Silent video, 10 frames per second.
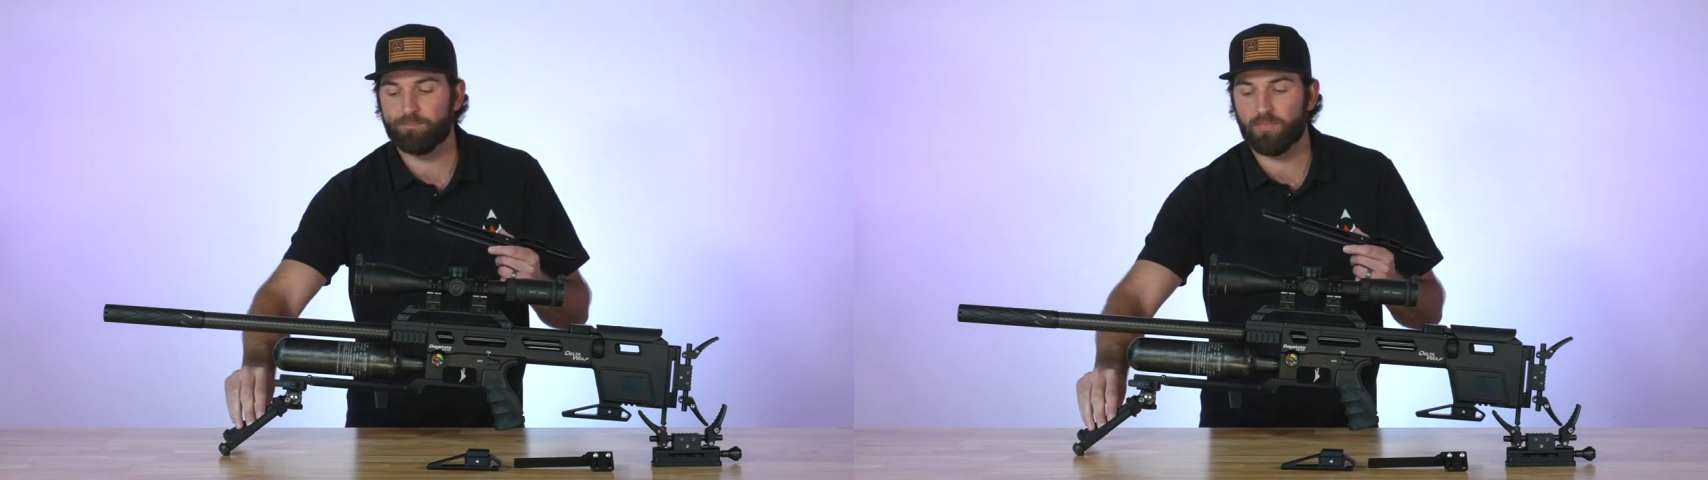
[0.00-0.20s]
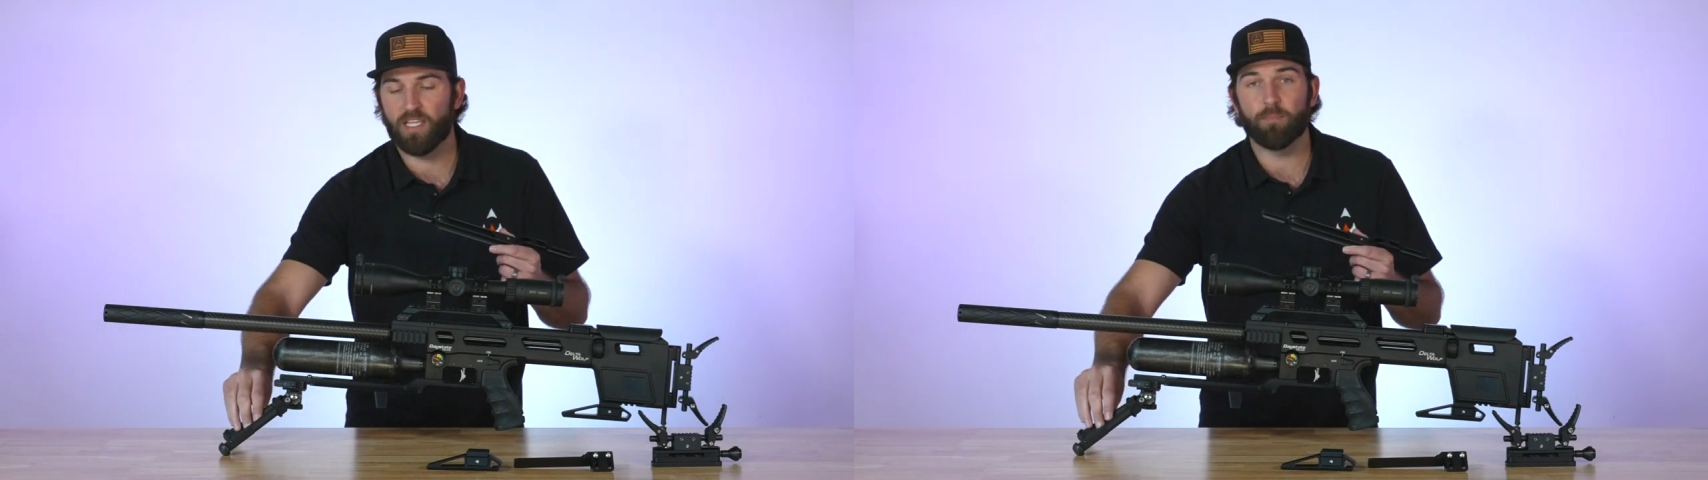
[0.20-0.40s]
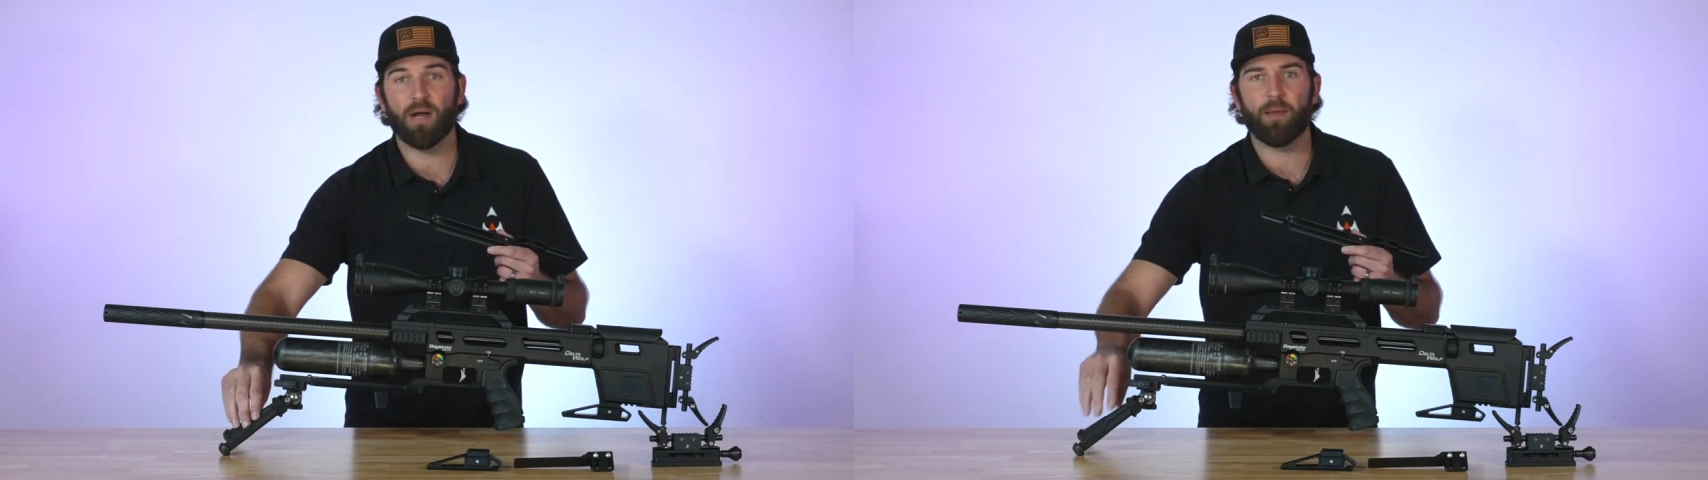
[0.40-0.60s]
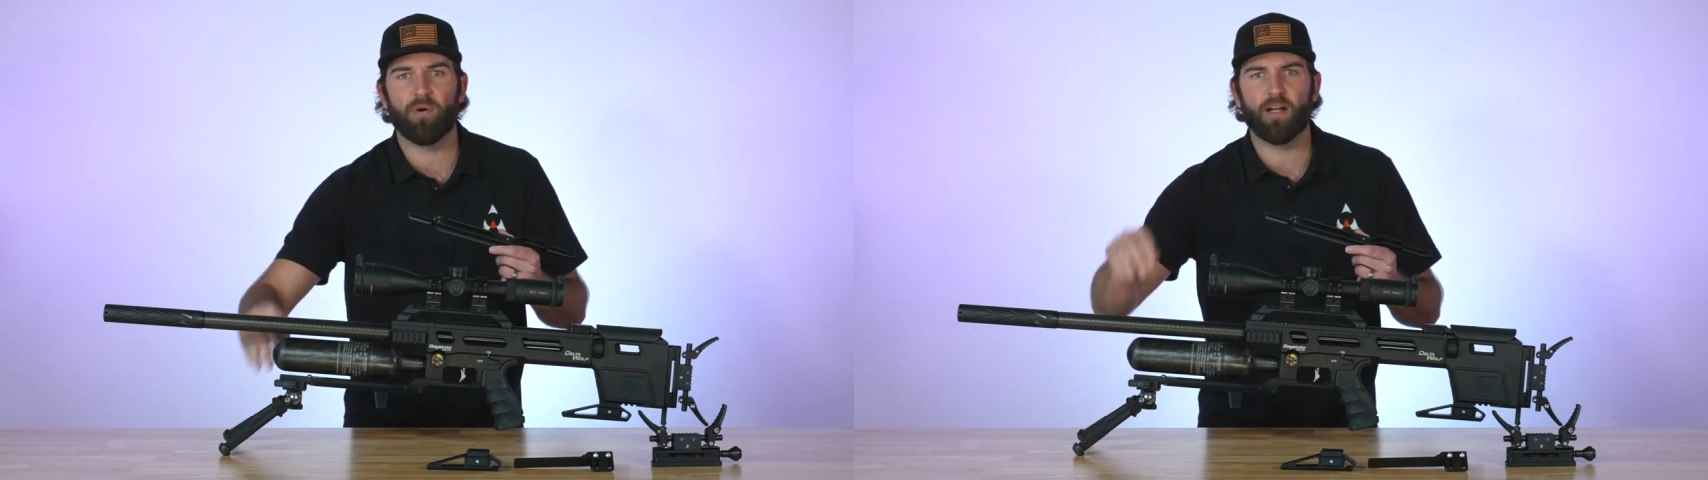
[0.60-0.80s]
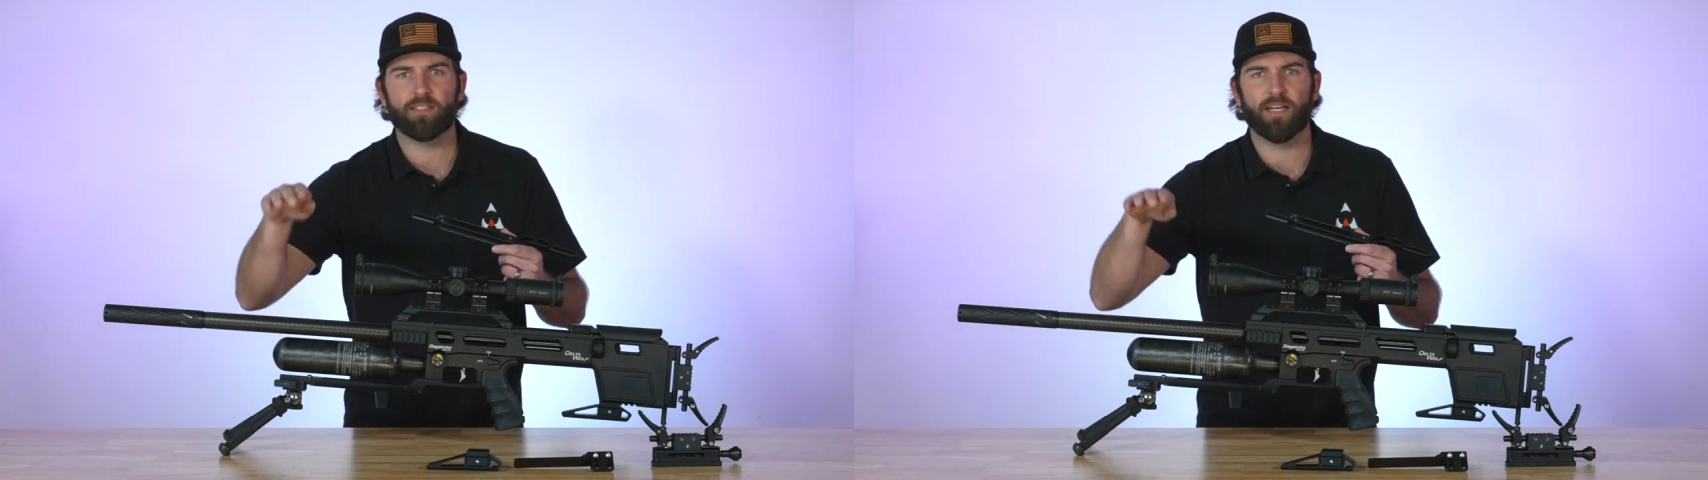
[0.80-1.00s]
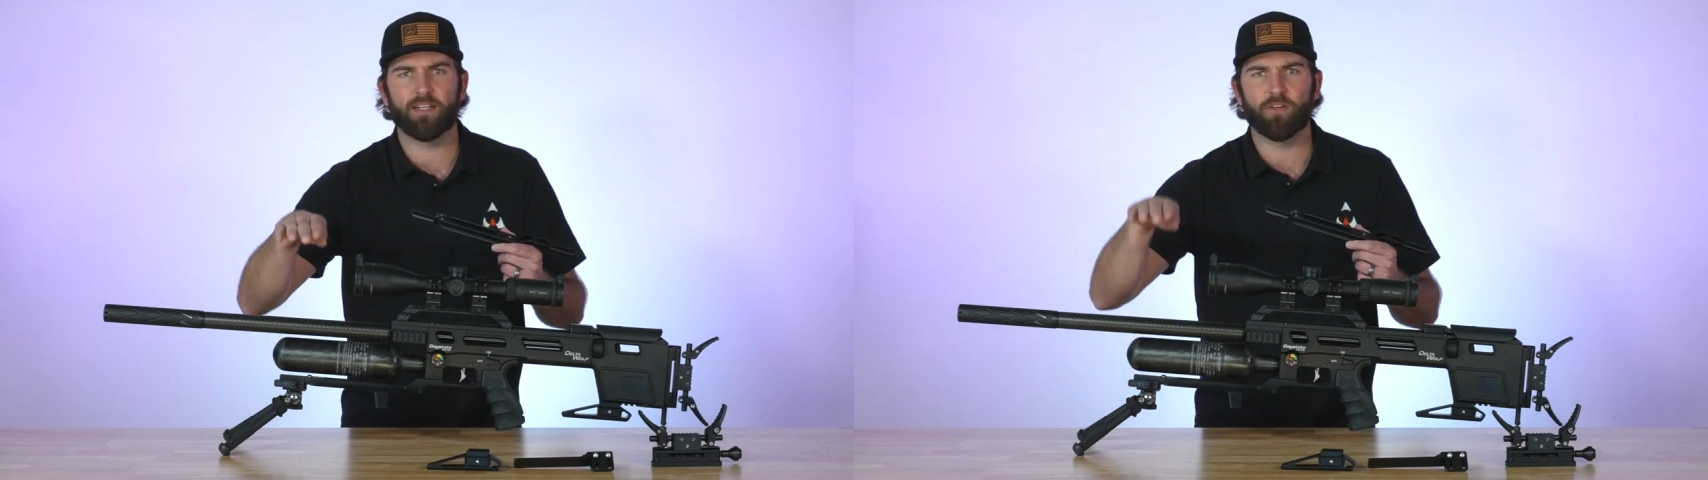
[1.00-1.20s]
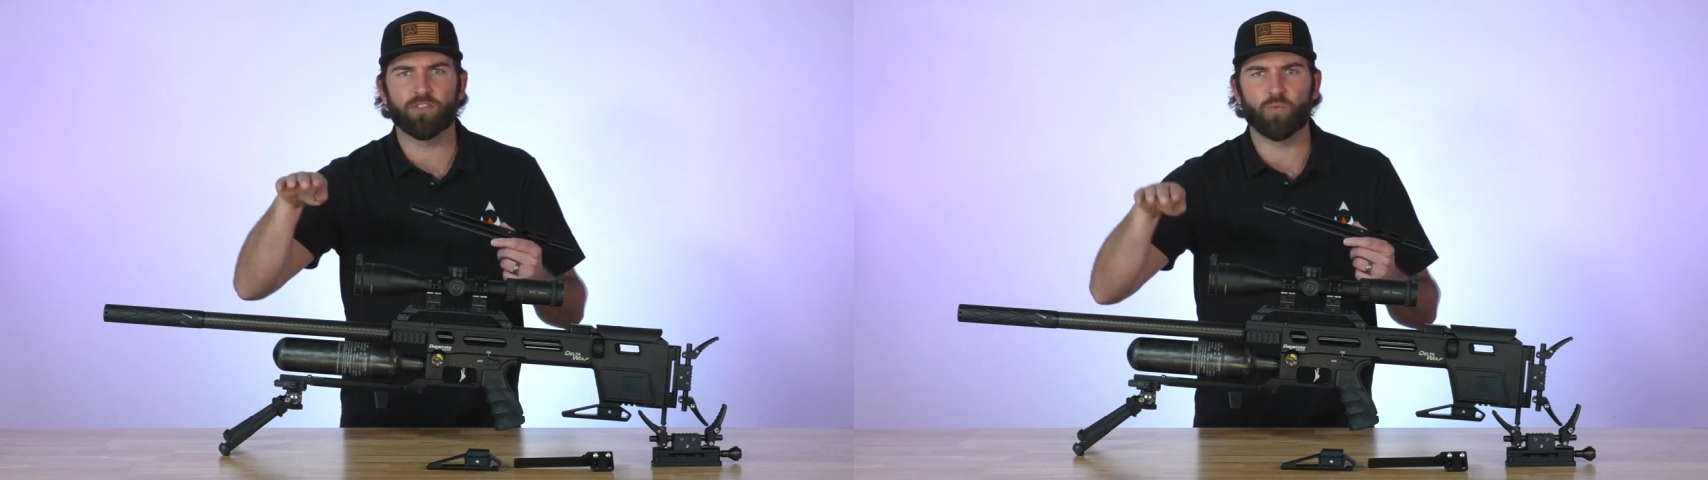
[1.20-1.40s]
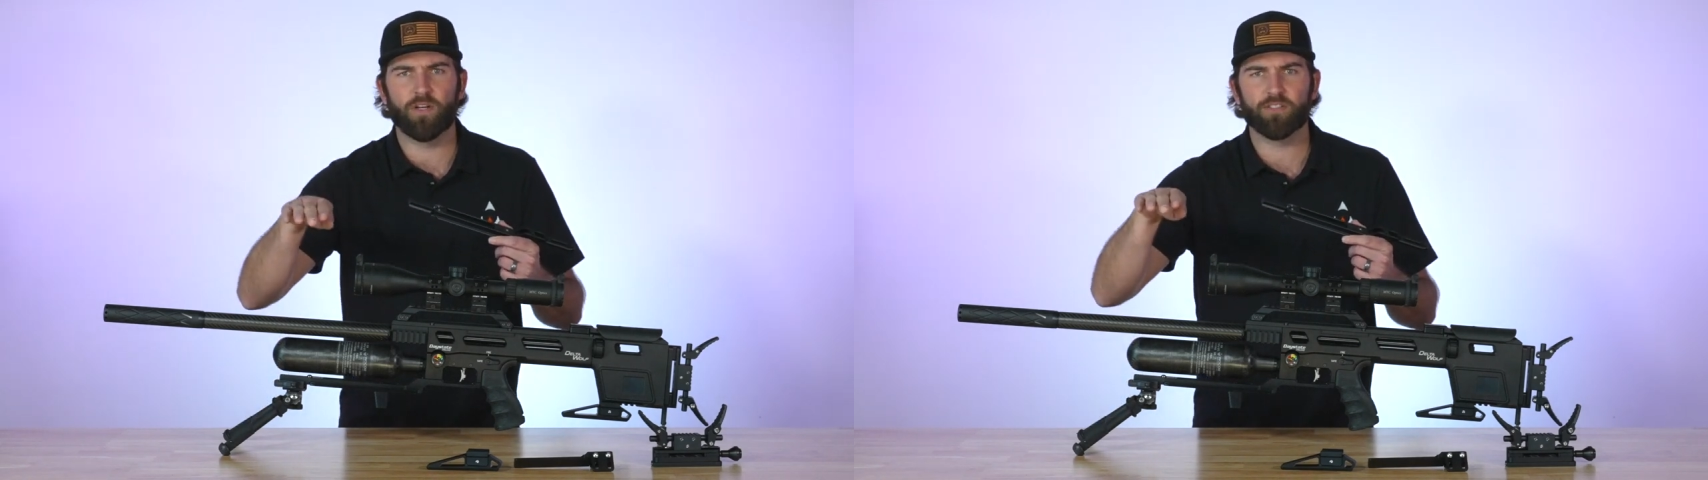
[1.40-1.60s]
the bipod kind of
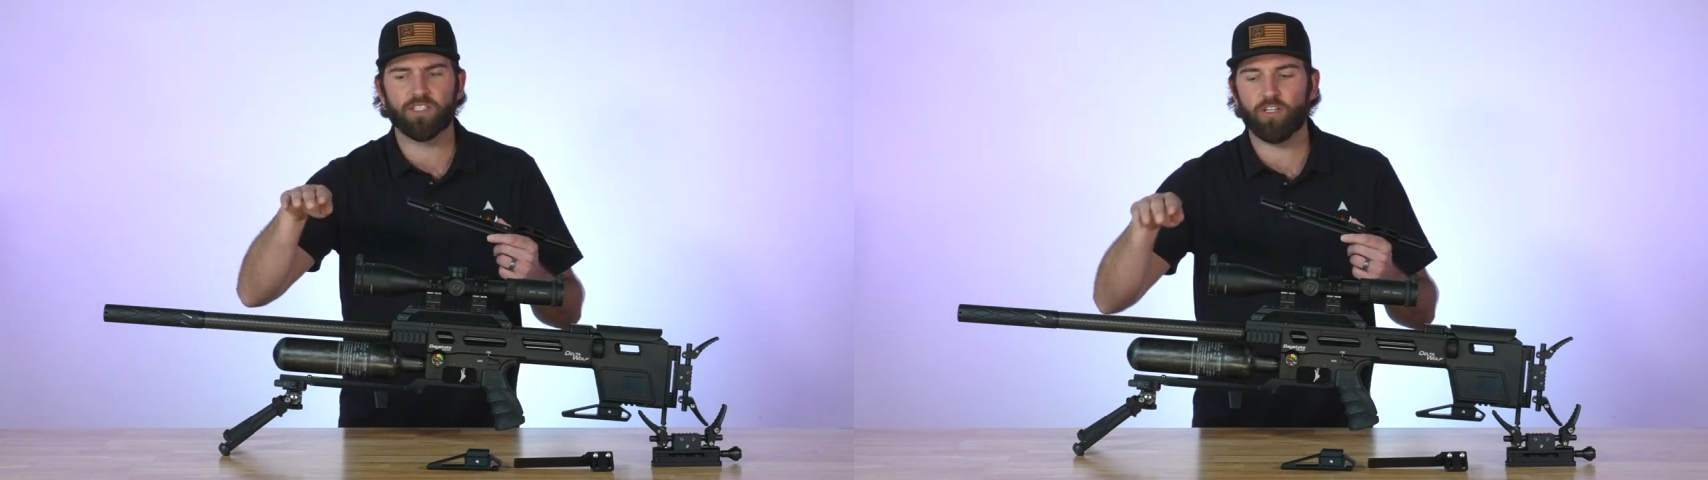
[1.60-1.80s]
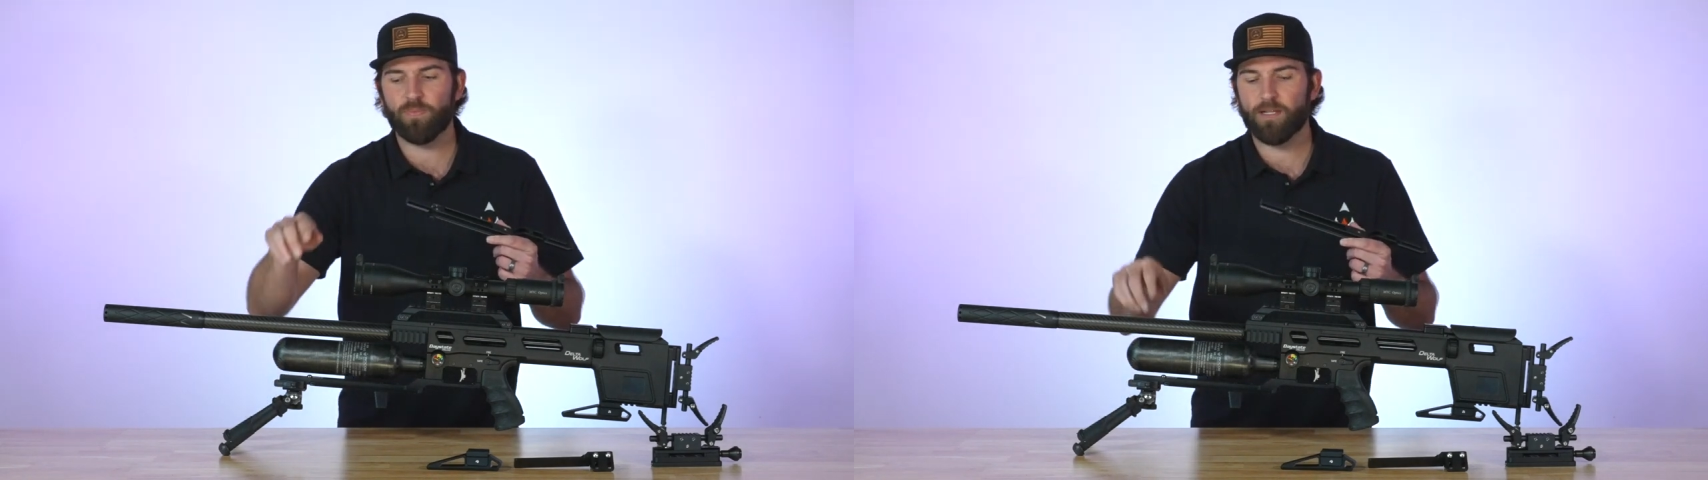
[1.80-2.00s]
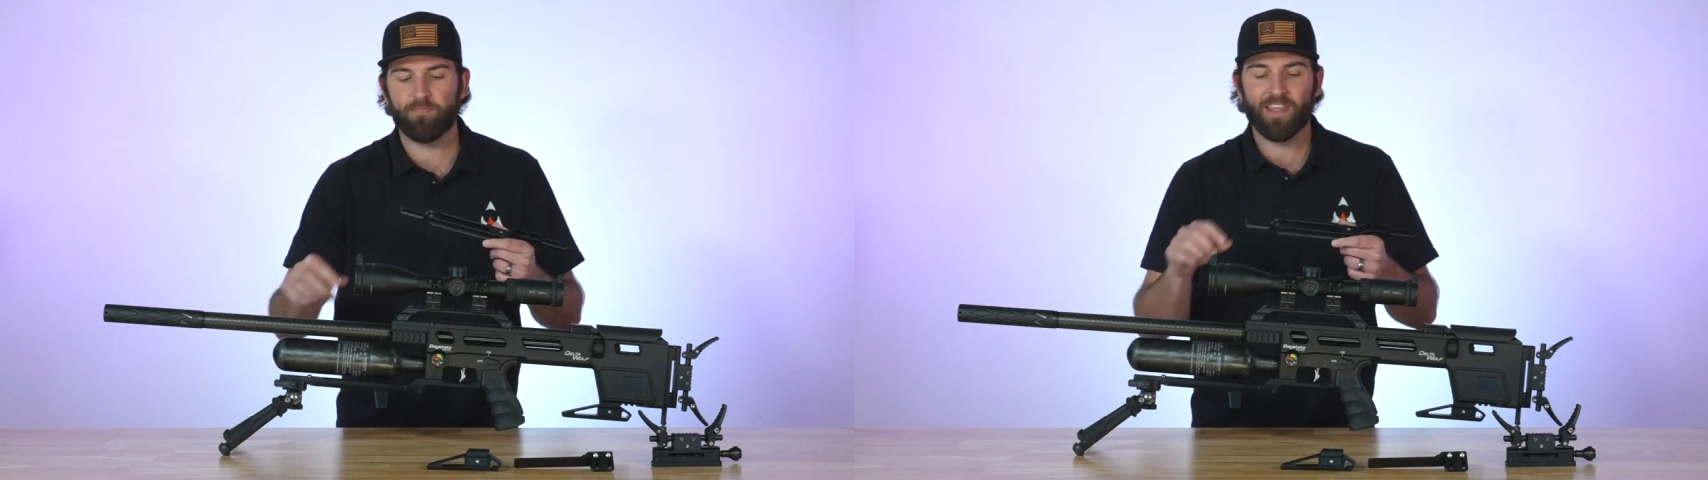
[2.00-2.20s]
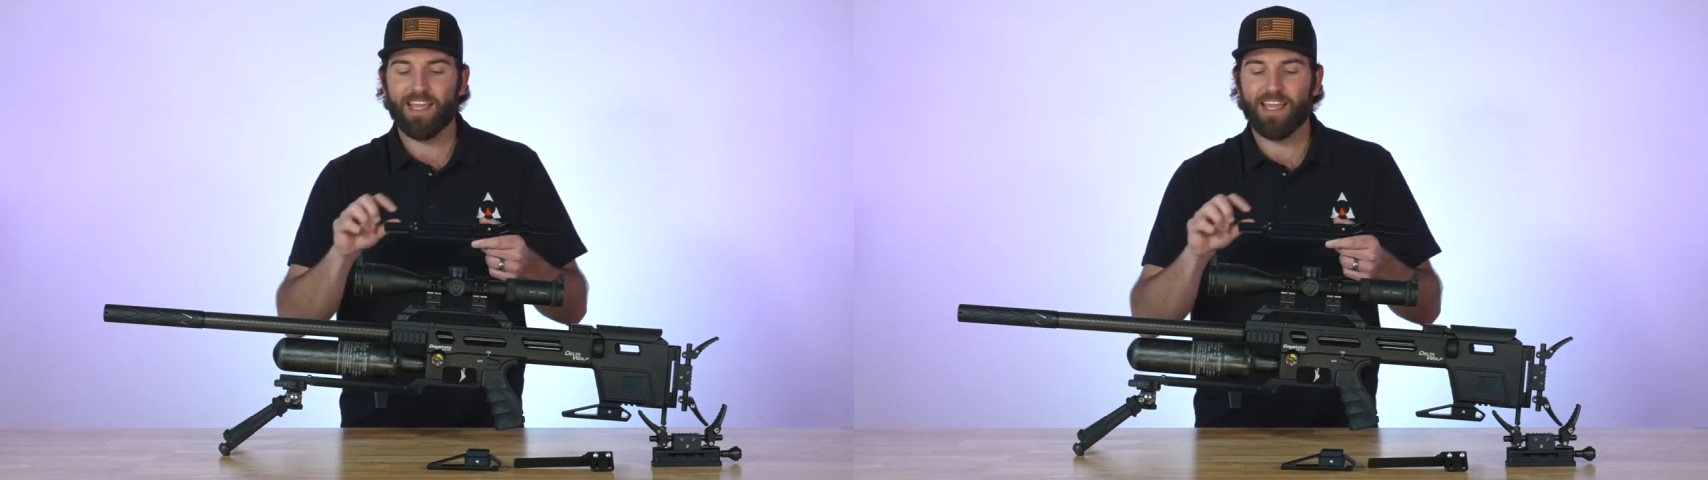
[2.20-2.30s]
goes wiggles a little bit,